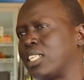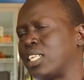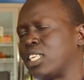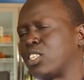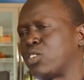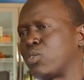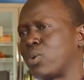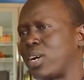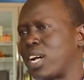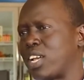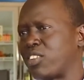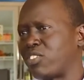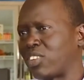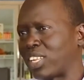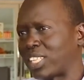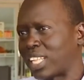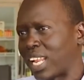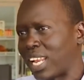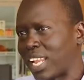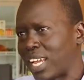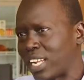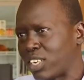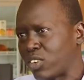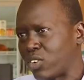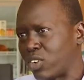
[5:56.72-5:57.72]
That's why
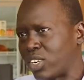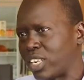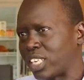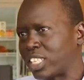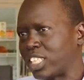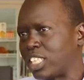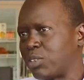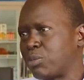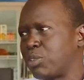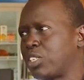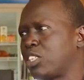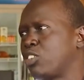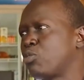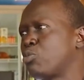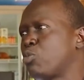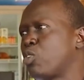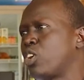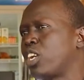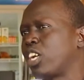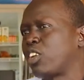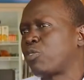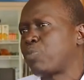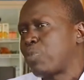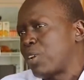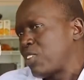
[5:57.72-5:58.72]
satellite connectivity is
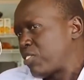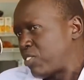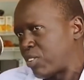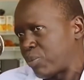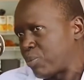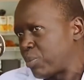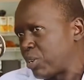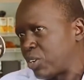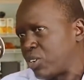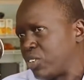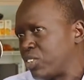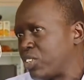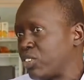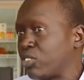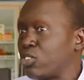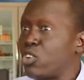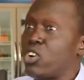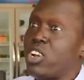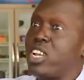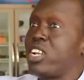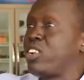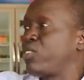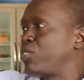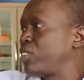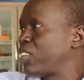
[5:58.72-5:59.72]
more expensive because it's
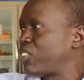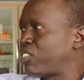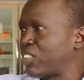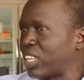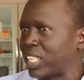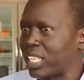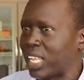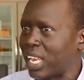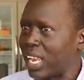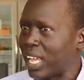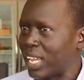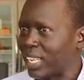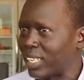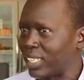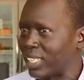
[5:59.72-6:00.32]
going to the satellite.